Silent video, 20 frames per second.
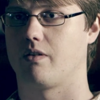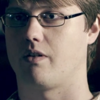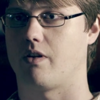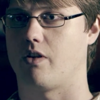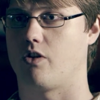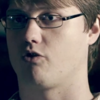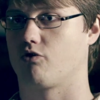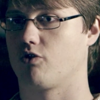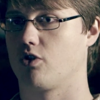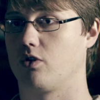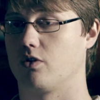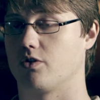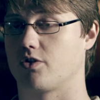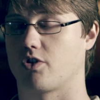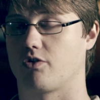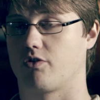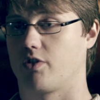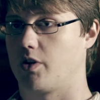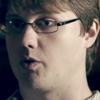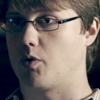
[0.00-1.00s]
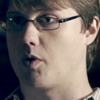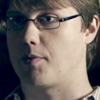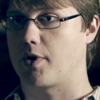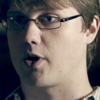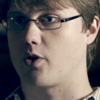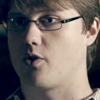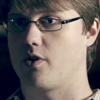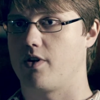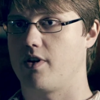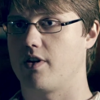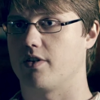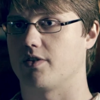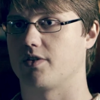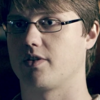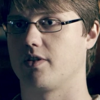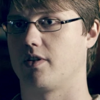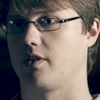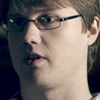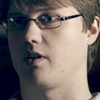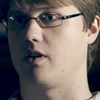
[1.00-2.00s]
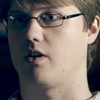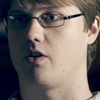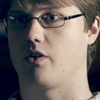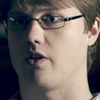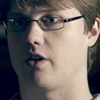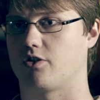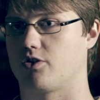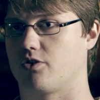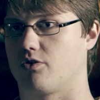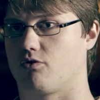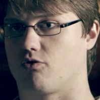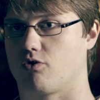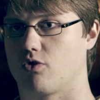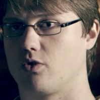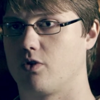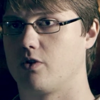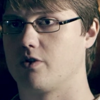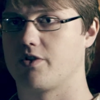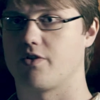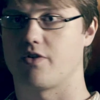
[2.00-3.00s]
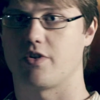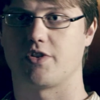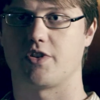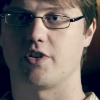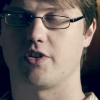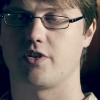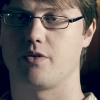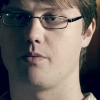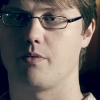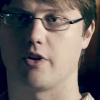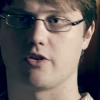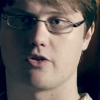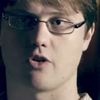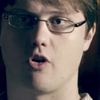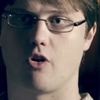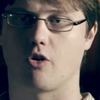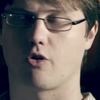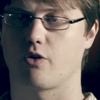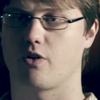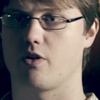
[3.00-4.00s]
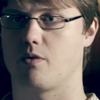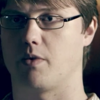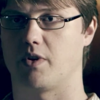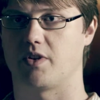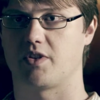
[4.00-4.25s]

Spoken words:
And the rules are really what Bitcoin is. You know, that's the rules of the system, that's the algorithm.